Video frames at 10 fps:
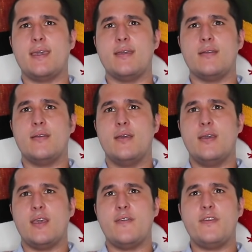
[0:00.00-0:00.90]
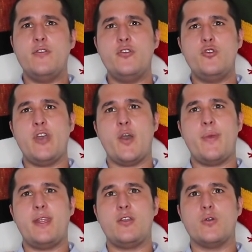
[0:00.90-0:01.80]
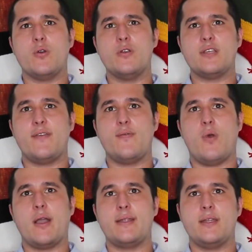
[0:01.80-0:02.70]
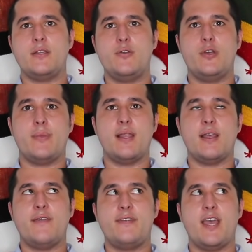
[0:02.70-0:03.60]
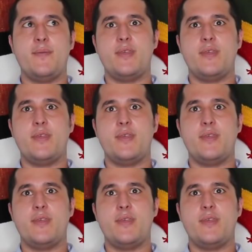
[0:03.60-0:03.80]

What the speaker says: And if you knew how many doors I've walked into in my lifetime,